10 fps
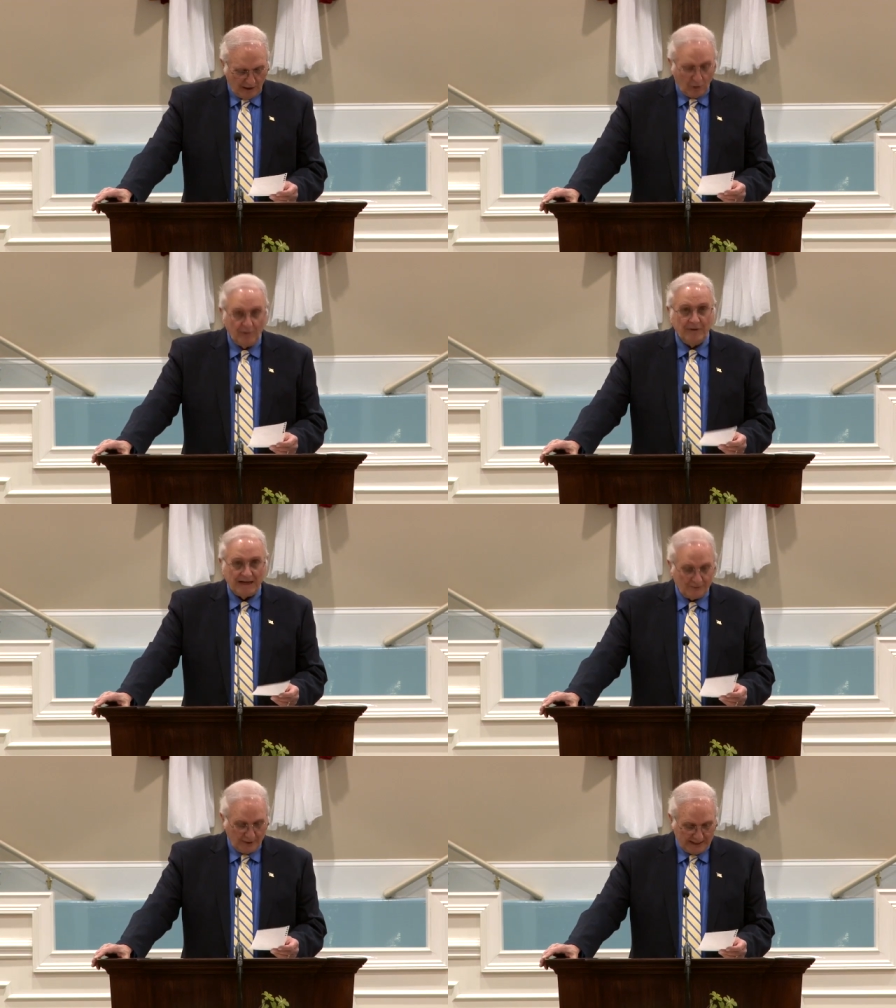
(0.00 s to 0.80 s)
Oh, and
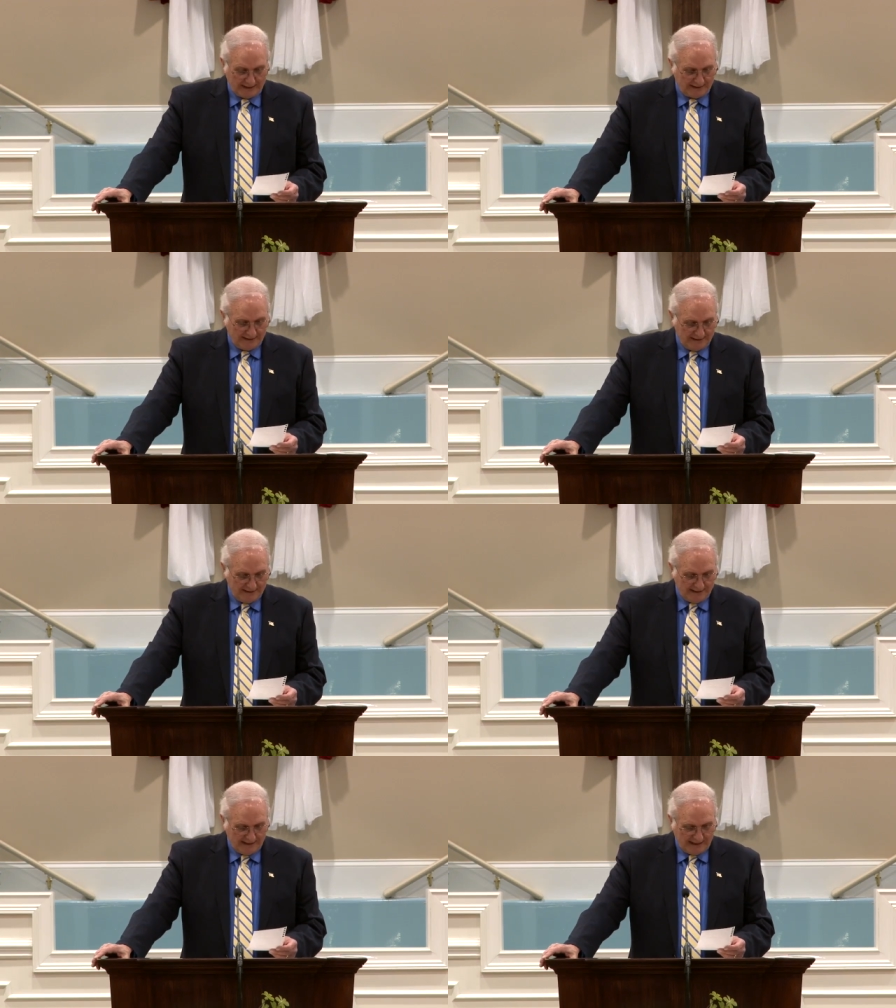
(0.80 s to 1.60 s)
by the way,
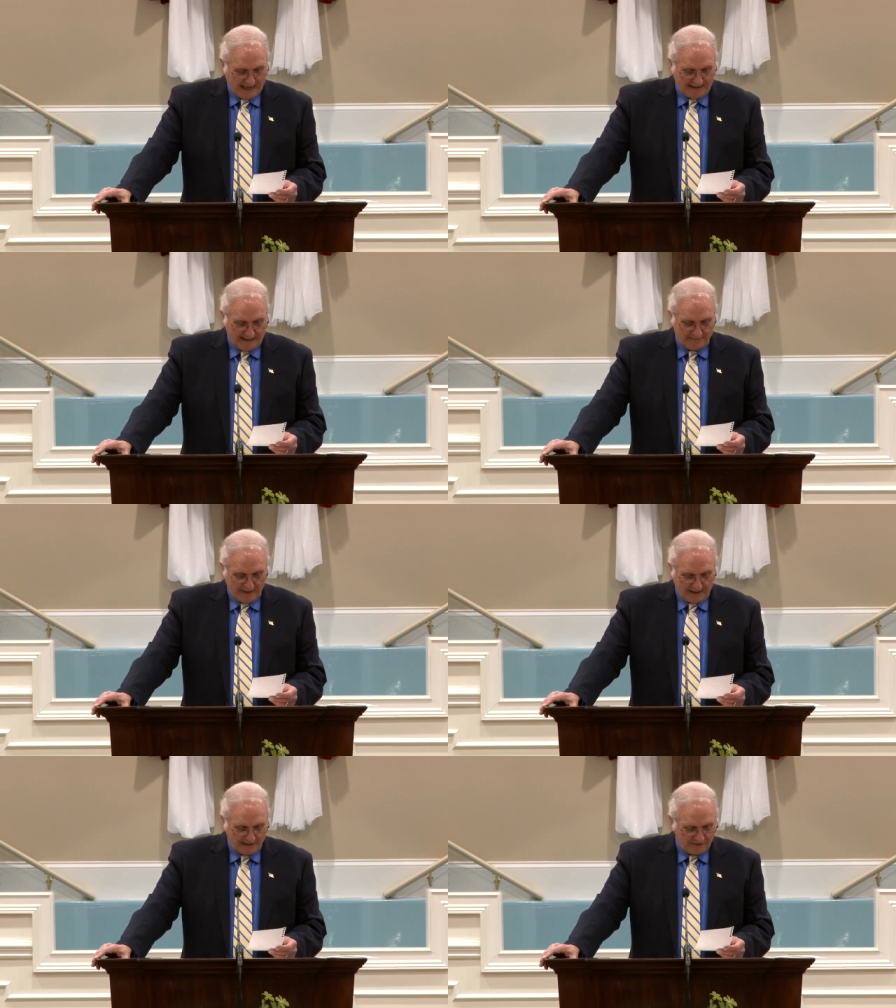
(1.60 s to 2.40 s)
I did
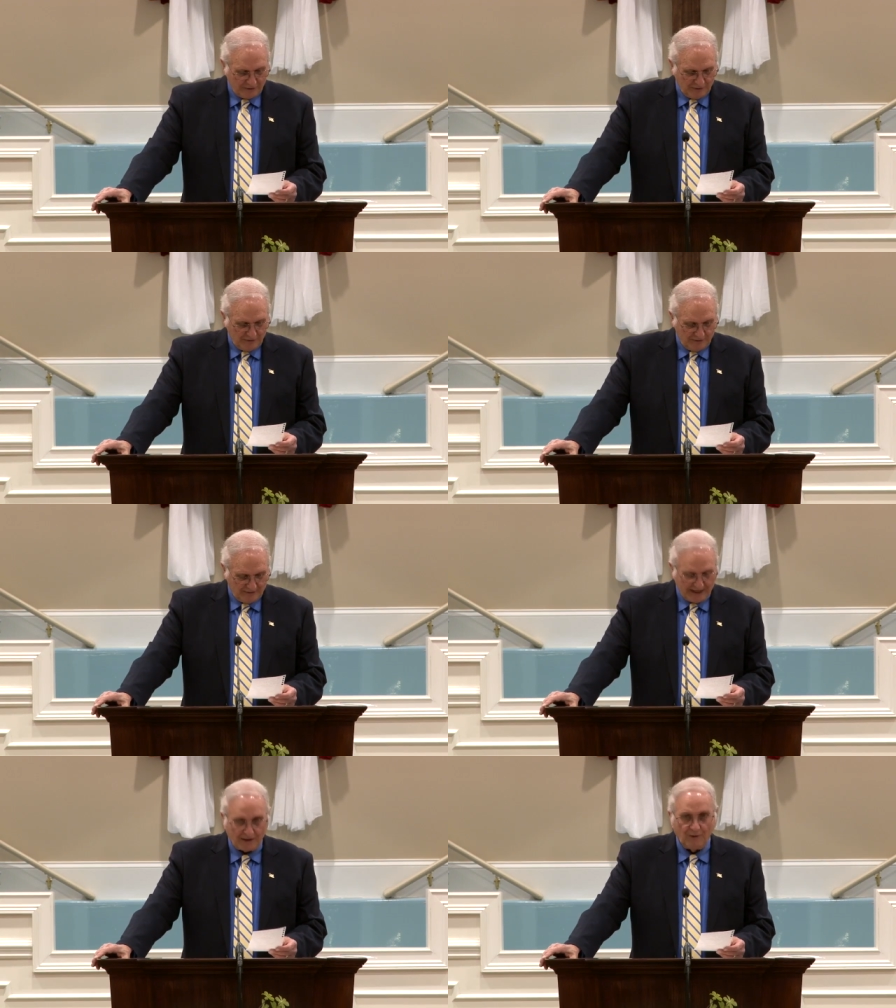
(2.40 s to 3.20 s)
make it through
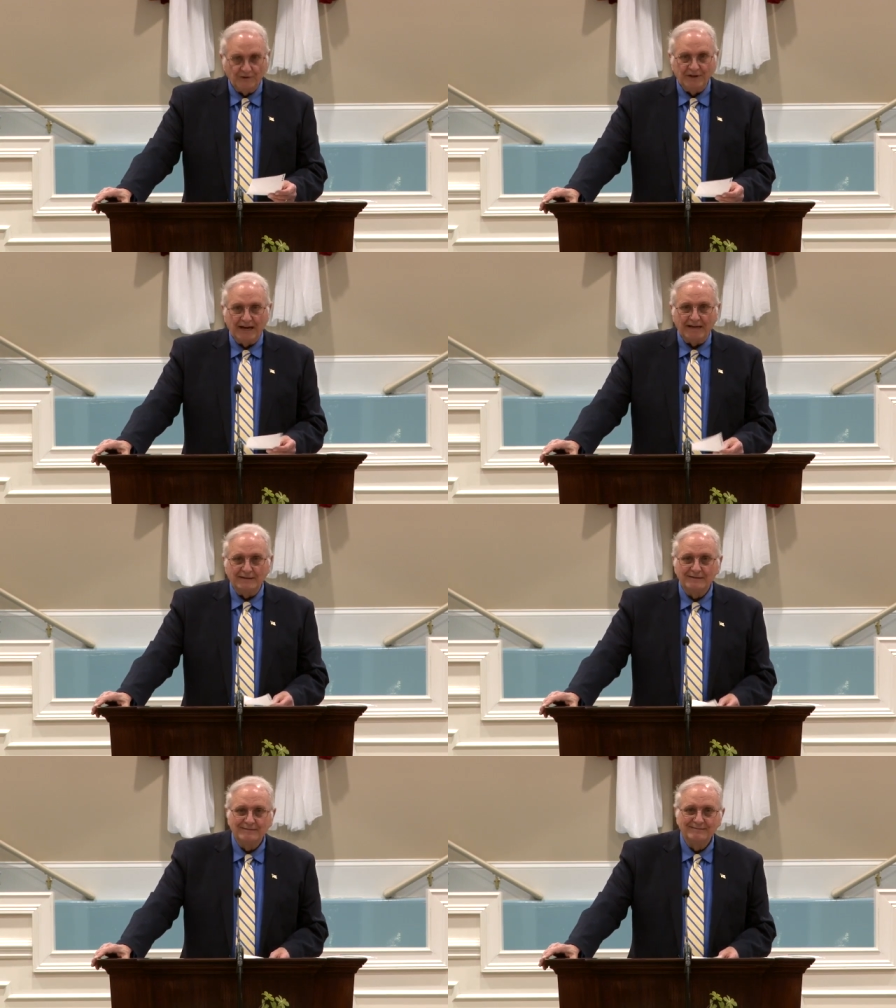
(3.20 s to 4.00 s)
that awful night.